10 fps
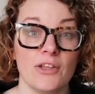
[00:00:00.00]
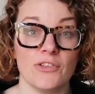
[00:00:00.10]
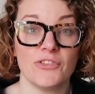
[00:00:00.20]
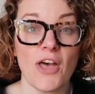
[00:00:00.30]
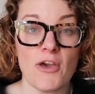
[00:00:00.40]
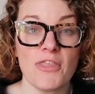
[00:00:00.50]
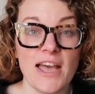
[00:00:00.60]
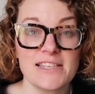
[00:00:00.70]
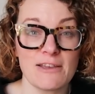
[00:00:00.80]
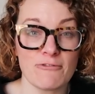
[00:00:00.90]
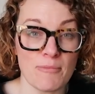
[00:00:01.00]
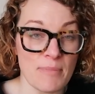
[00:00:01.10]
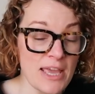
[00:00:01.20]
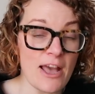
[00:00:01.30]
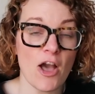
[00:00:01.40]
So that is it from
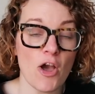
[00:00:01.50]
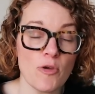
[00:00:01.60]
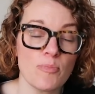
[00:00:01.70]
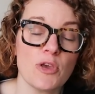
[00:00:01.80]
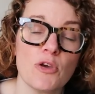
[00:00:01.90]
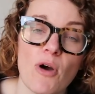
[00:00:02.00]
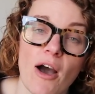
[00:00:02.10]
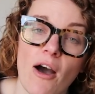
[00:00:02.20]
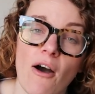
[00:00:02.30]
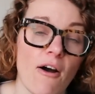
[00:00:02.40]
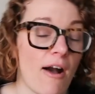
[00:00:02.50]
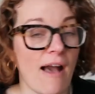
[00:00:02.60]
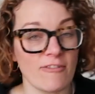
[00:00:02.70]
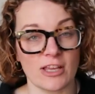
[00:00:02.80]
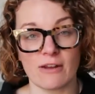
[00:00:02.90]
me. I hope you are
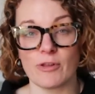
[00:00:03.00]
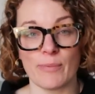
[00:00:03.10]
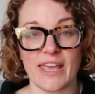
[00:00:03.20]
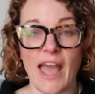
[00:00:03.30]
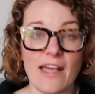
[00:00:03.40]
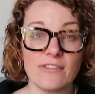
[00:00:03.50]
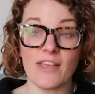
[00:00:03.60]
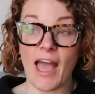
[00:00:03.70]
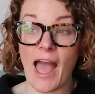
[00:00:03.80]
having a lovely weekend.